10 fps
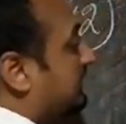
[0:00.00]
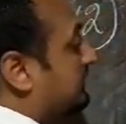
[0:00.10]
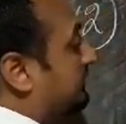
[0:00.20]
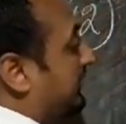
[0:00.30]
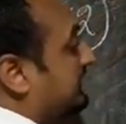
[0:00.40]

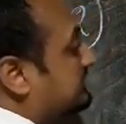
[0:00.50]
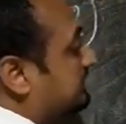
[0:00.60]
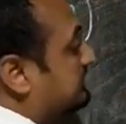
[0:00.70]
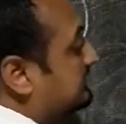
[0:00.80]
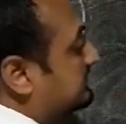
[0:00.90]
the price of
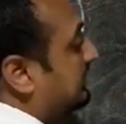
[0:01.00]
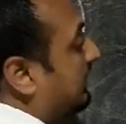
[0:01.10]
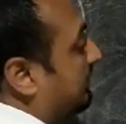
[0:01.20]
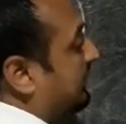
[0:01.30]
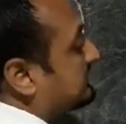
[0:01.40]

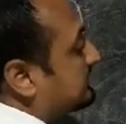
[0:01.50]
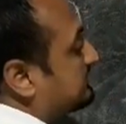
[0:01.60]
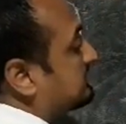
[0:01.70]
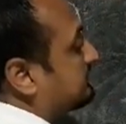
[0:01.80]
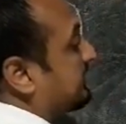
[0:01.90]

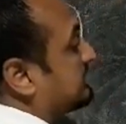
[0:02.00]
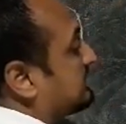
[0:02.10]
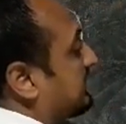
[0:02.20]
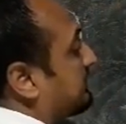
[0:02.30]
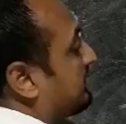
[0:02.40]
this
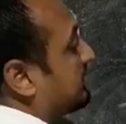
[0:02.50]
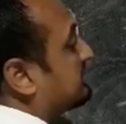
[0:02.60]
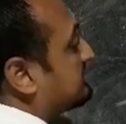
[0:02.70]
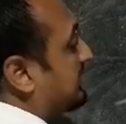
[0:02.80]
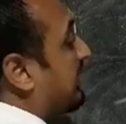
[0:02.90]
vegetable
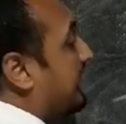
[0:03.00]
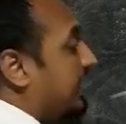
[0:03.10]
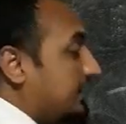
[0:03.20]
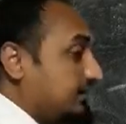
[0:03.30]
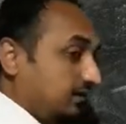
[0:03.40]
is
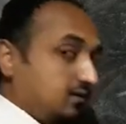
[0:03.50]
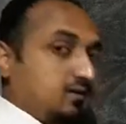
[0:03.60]
high.